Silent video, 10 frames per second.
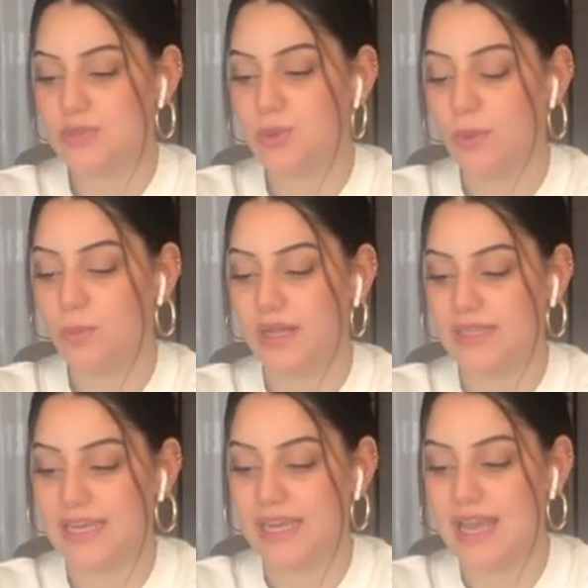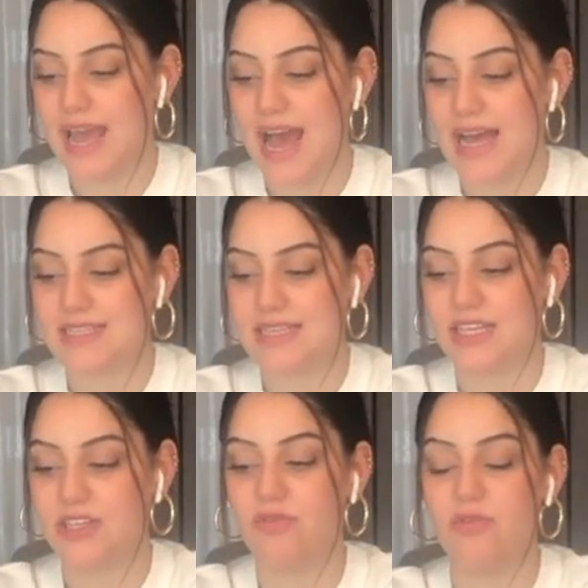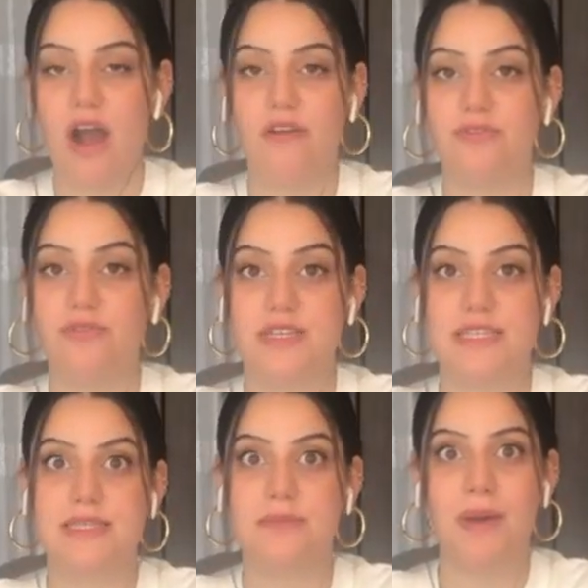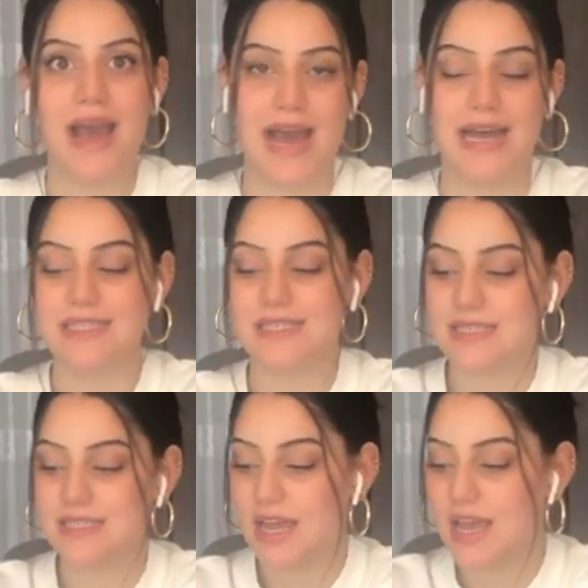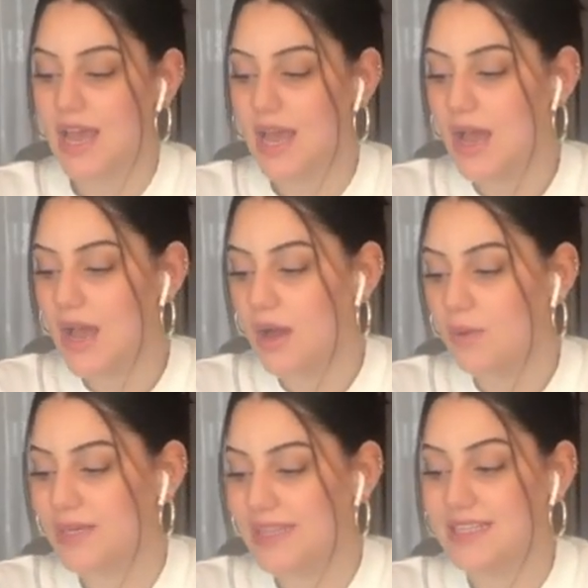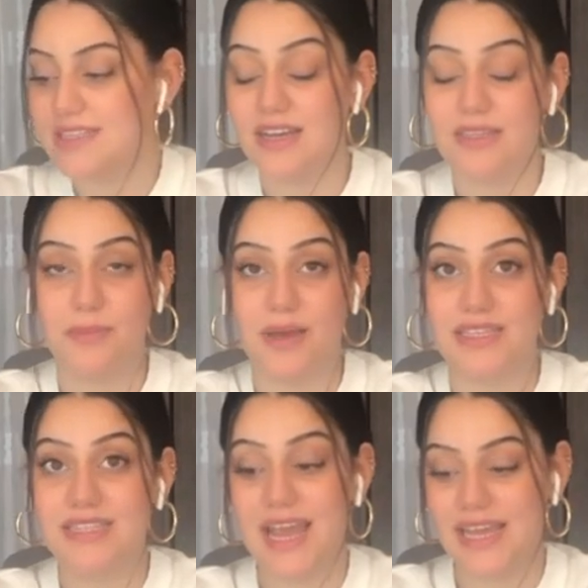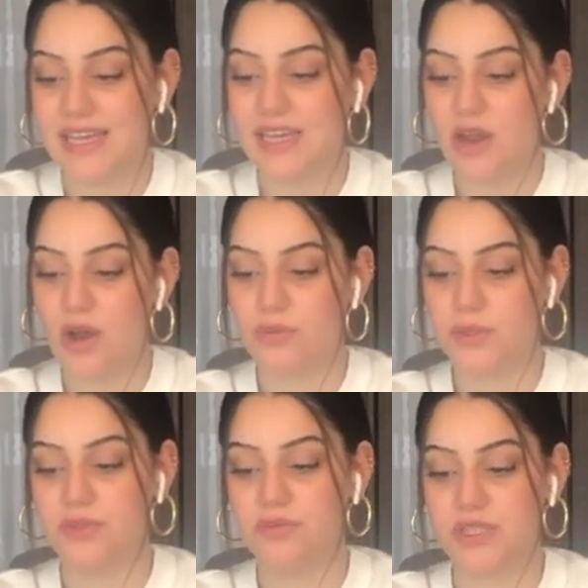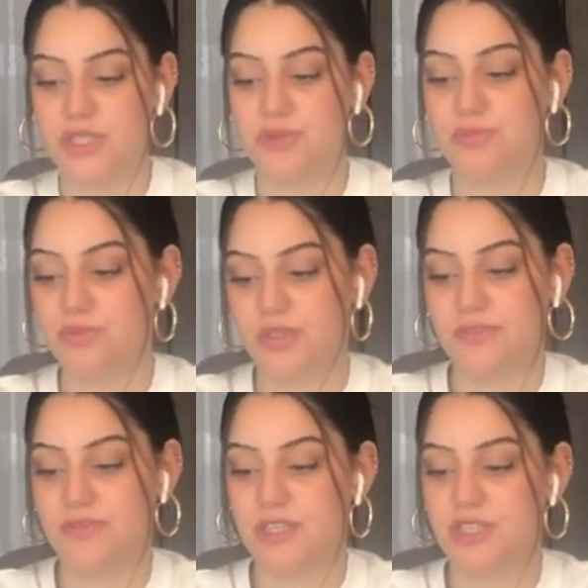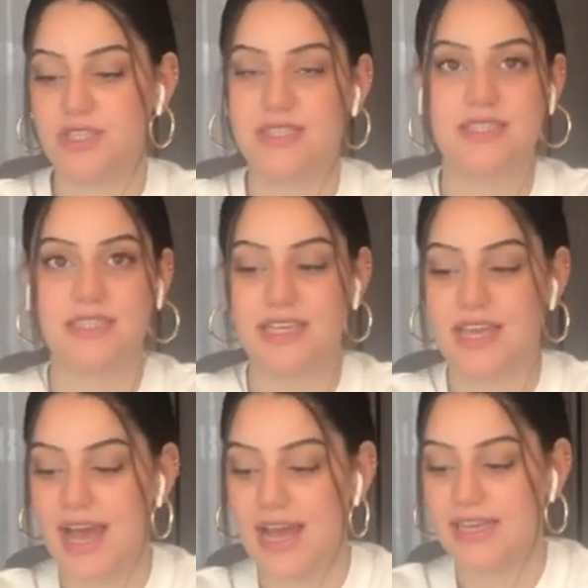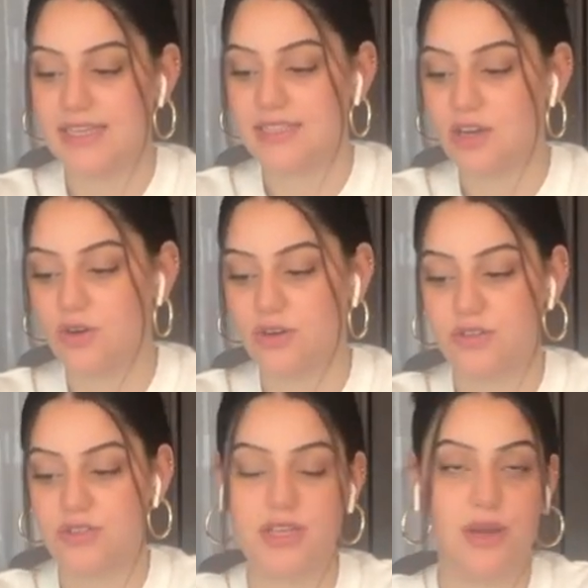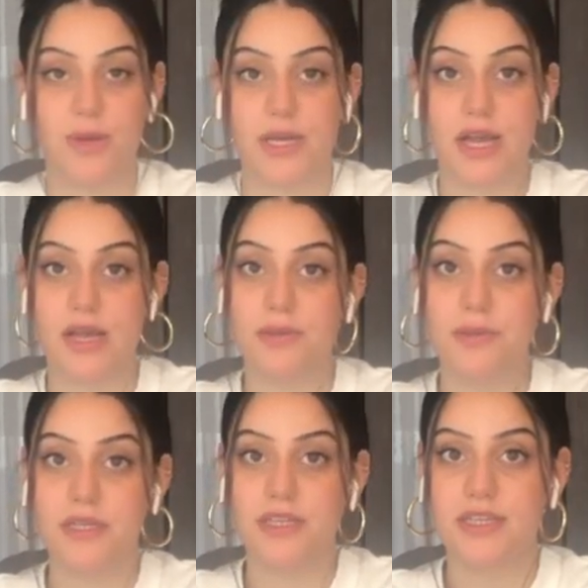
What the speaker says: Swat Valley has had a rough recent past, with the Taliban taking over the region briefly just a decade or so ago.